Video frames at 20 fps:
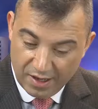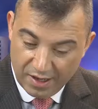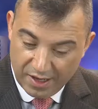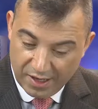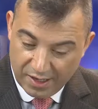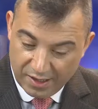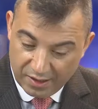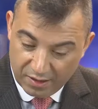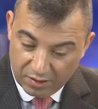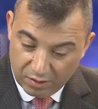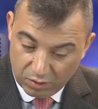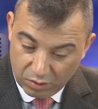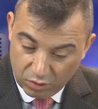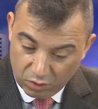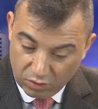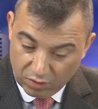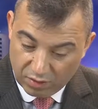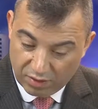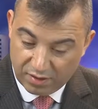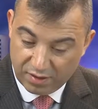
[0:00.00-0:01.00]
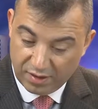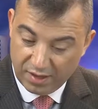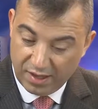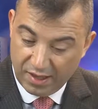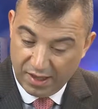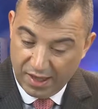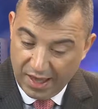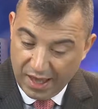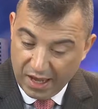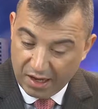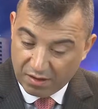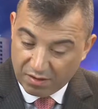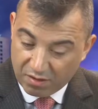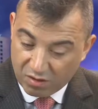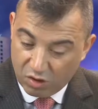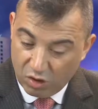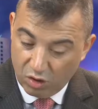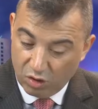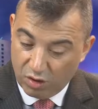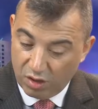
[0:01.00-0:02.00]
Nunz,
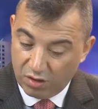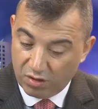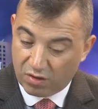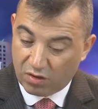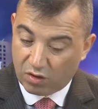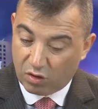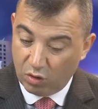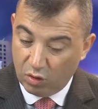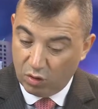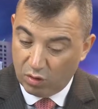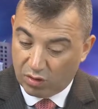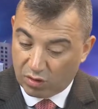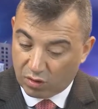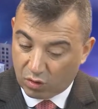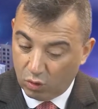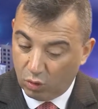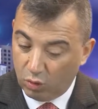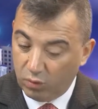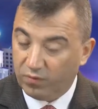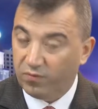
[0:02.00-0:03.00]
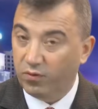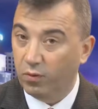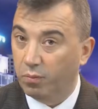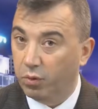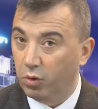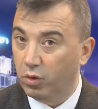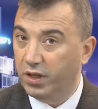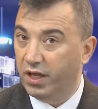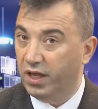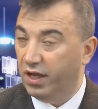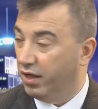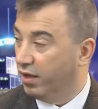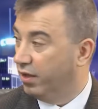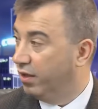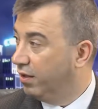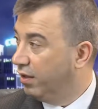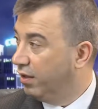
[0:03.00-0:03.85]
ex-student sues school for bullying.